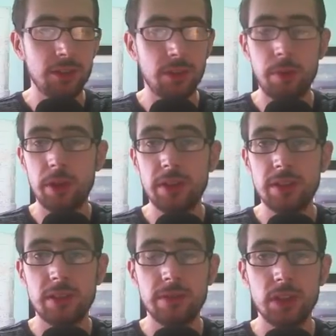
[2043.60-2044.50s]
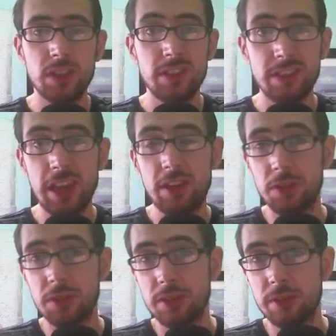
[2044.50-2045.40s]
operating system version of Snake
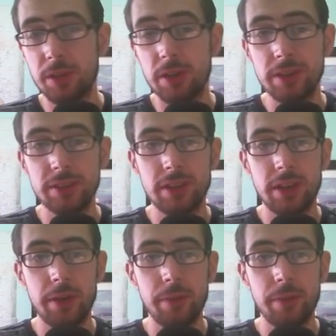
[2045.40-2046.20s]
Oil, to be honest,